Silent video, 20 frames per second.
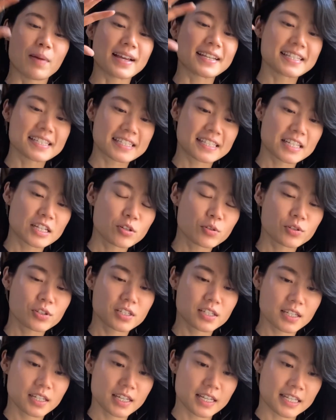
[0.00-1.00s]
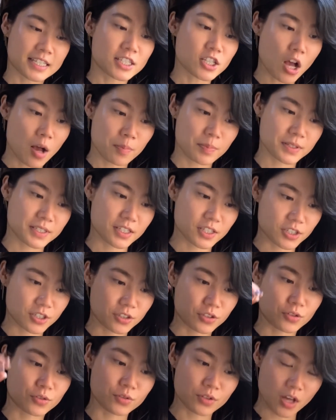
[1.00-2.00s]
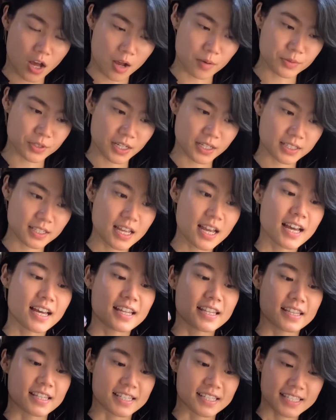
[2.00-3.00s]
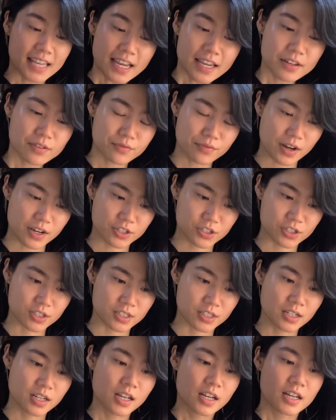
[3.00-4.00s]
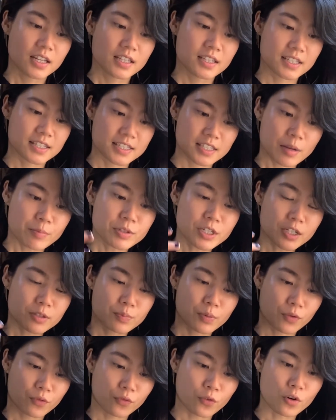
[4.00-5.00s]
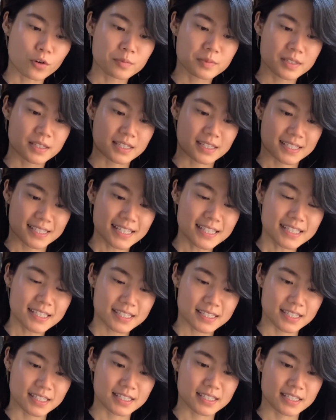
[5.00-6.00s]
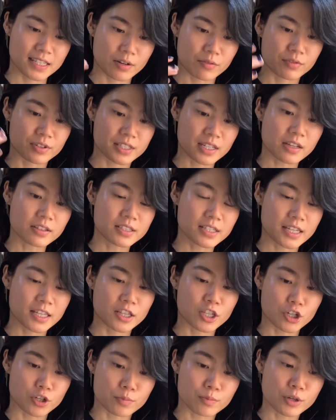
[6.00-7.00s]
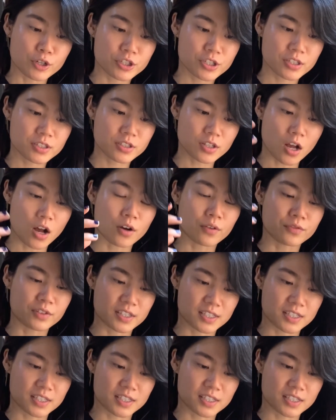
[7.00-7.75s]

distinguishing its opposition to the object. The second function, the subject performs the synthesis that results in the emergence of the